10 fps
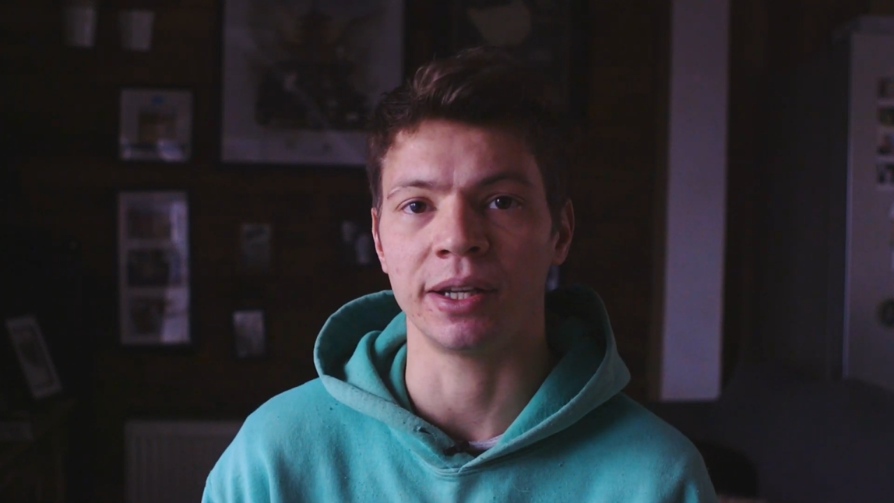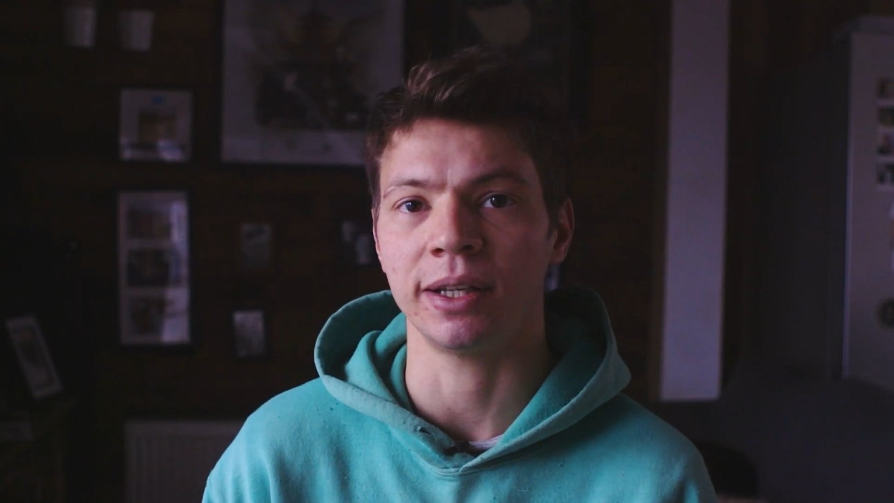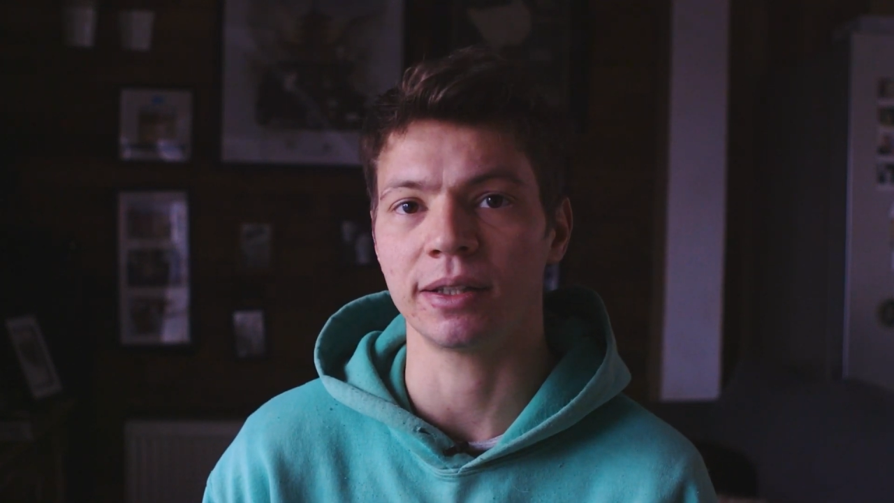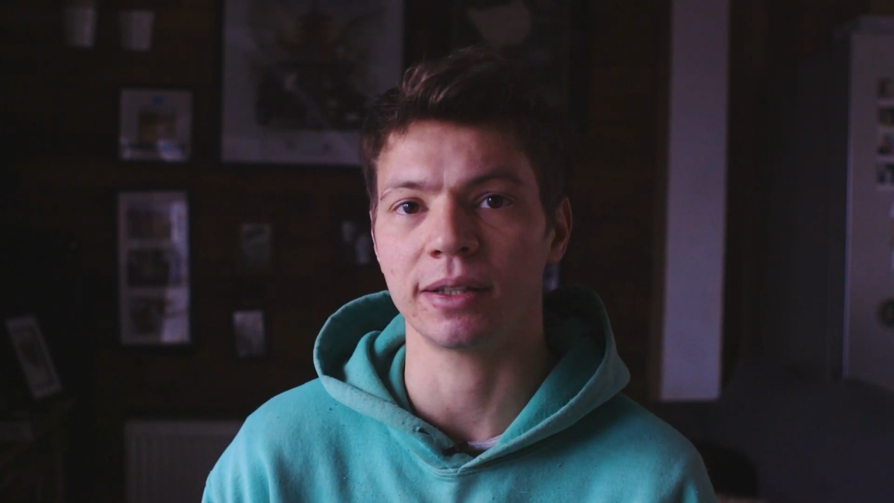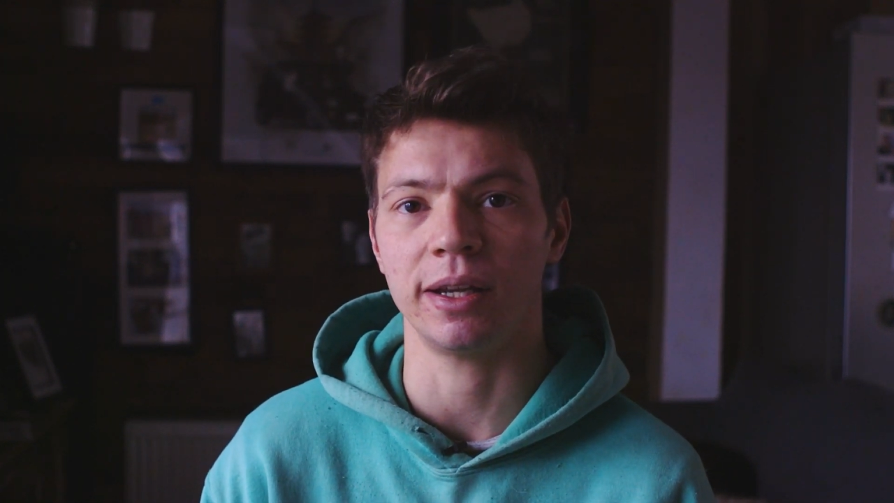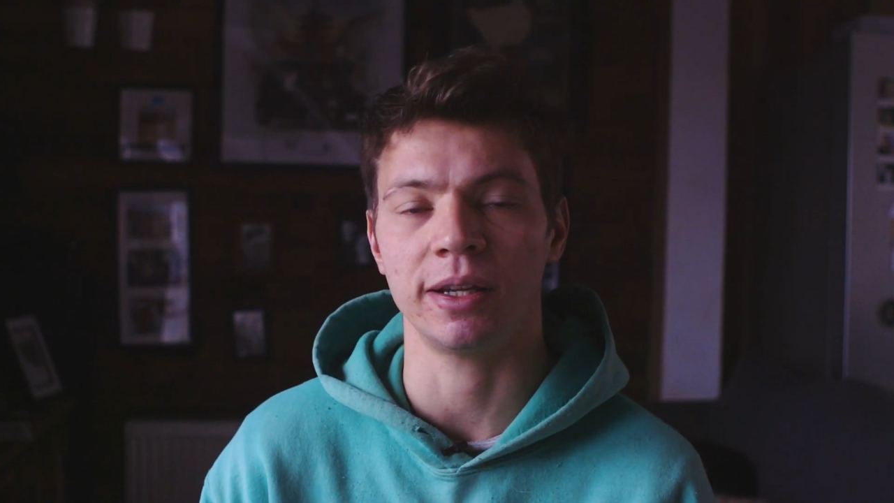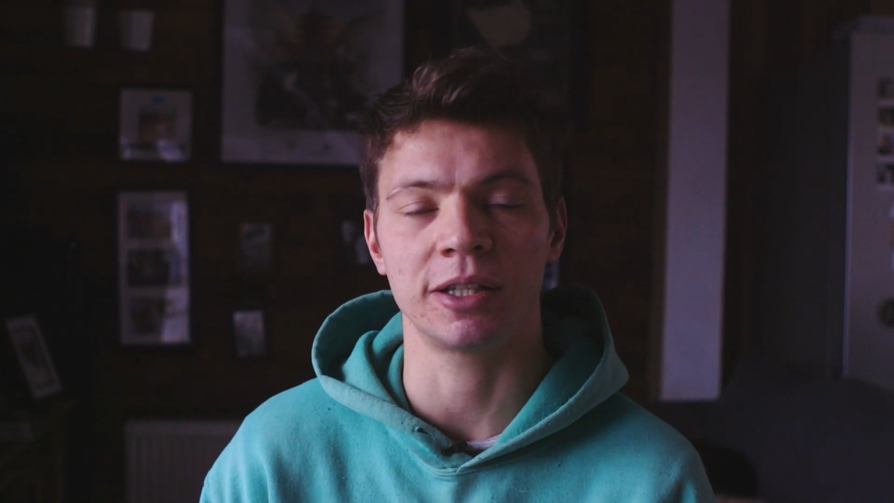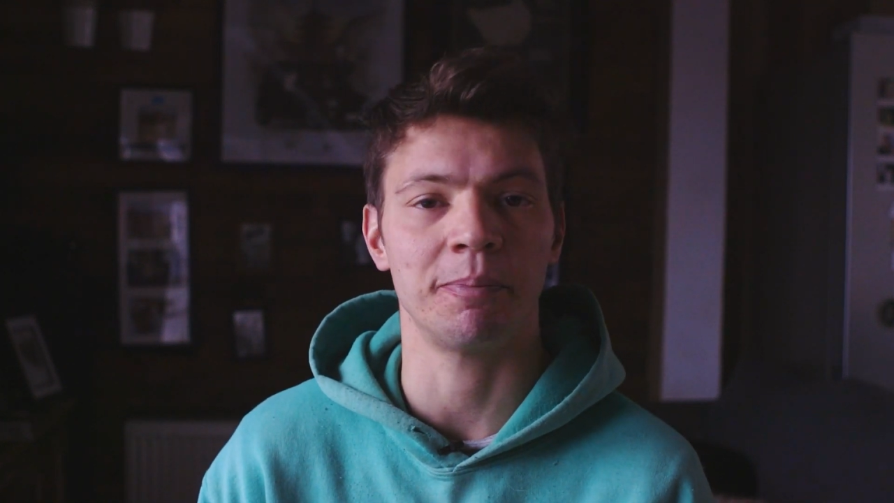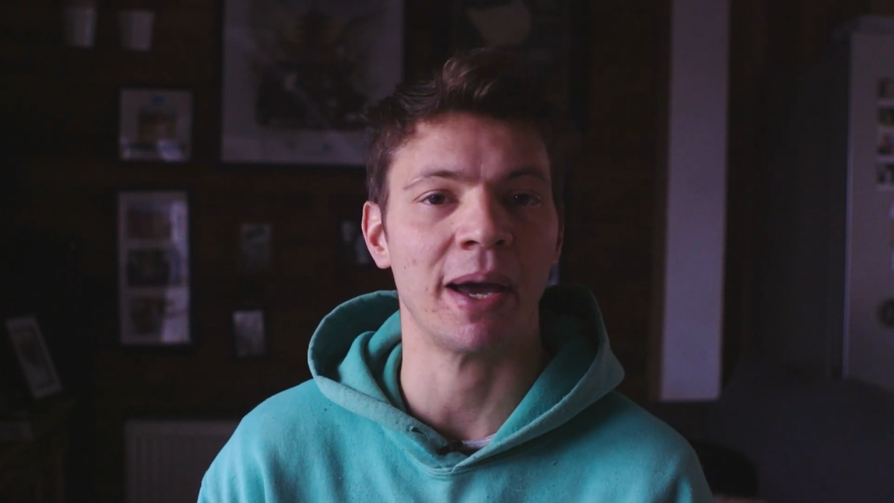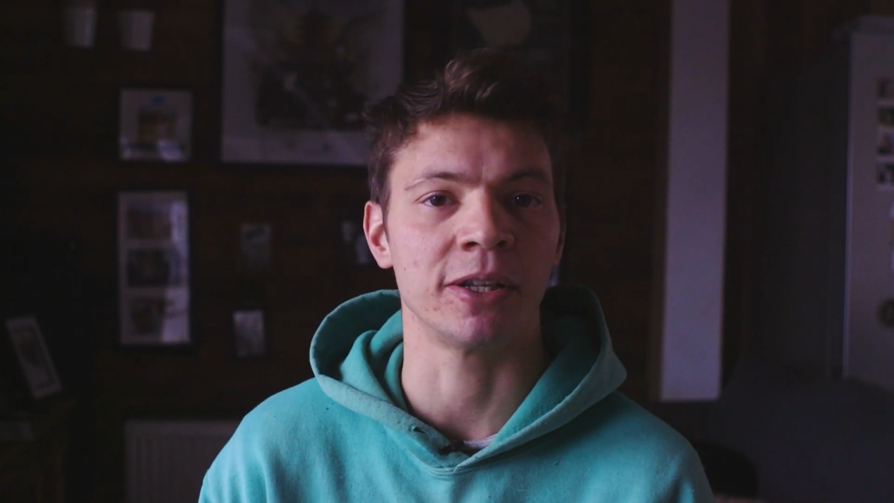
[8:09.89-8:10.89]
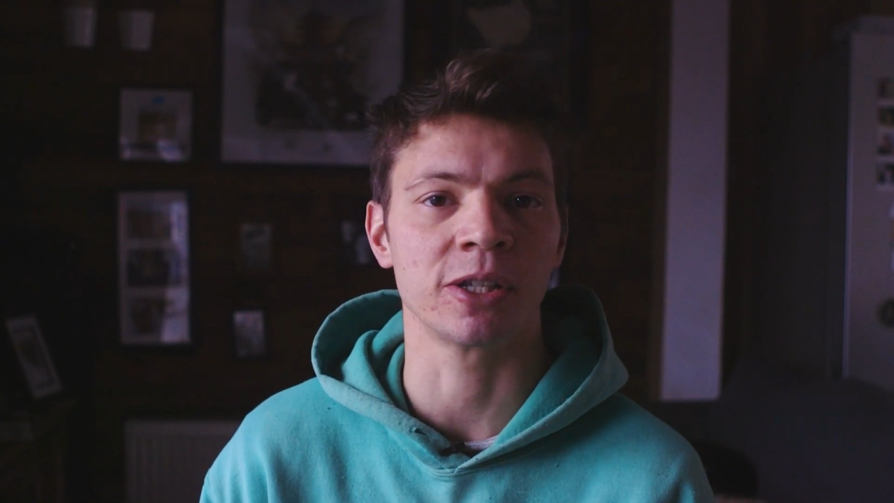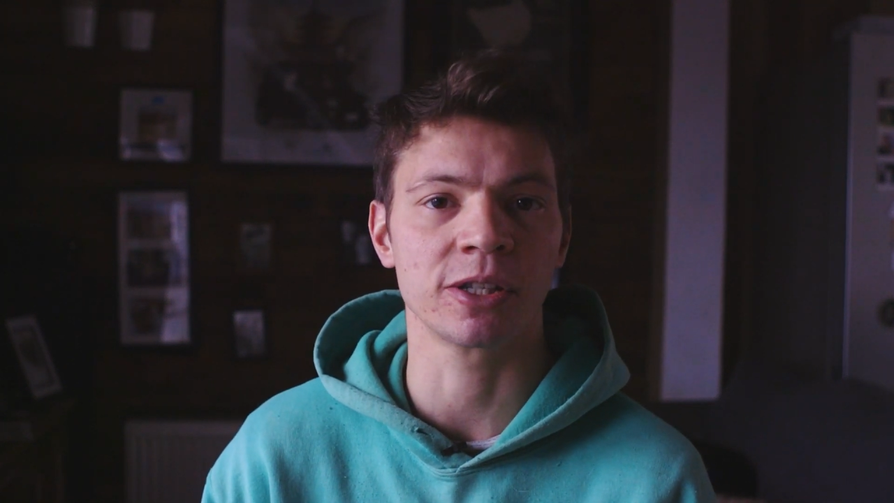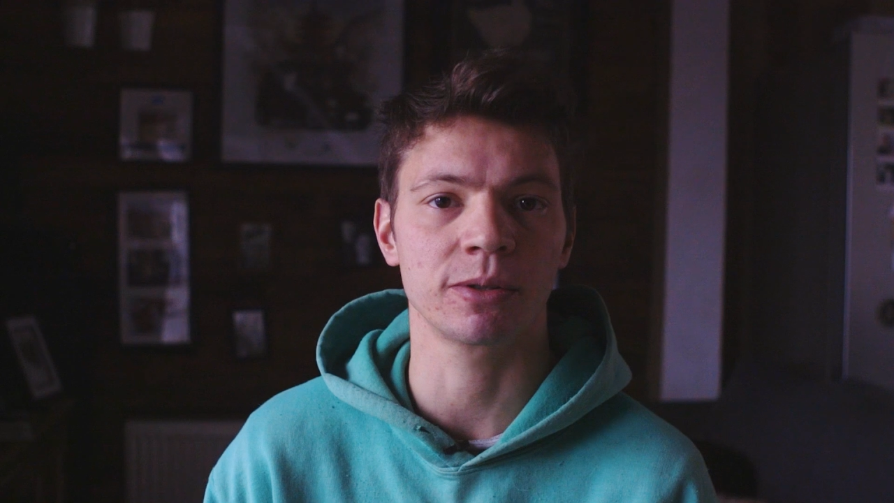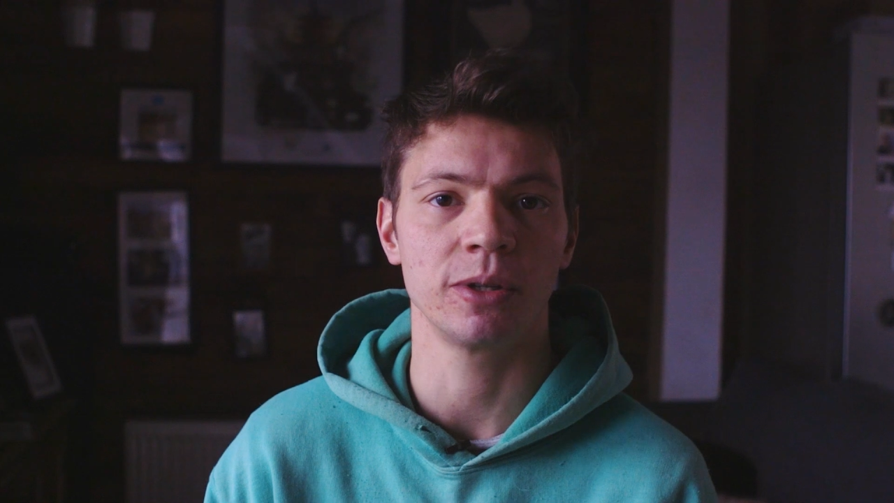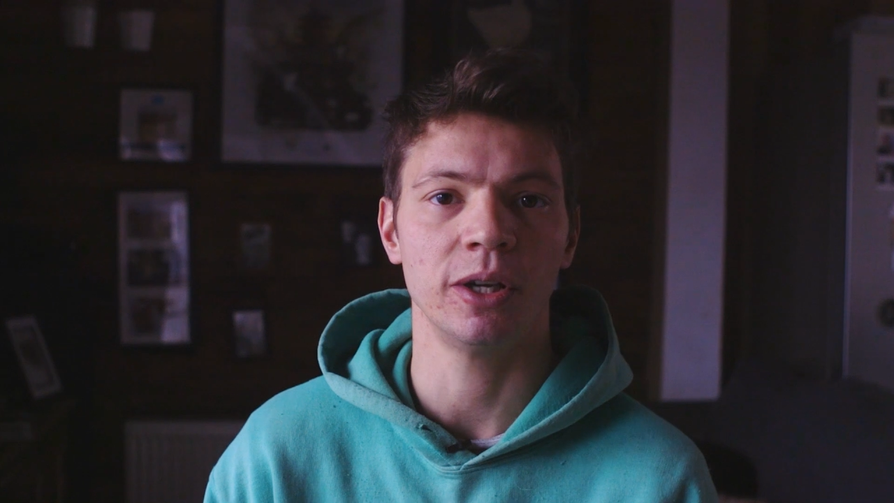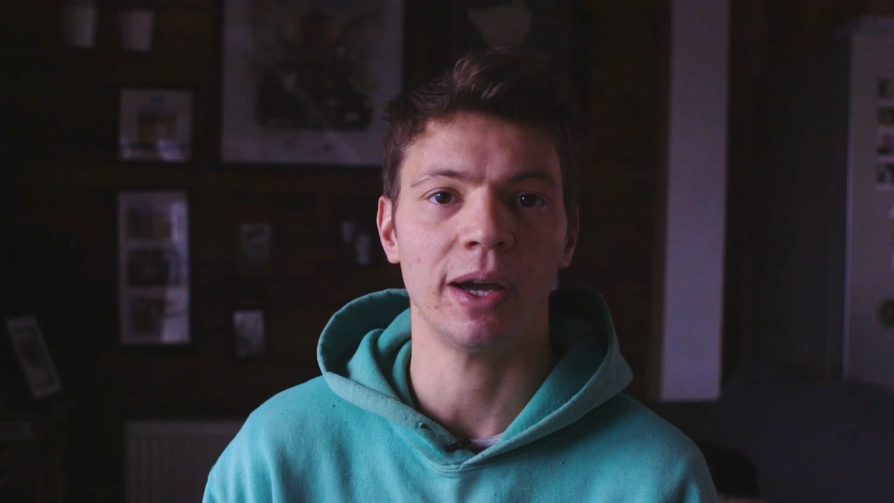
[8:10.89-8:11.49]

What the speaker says: and it depends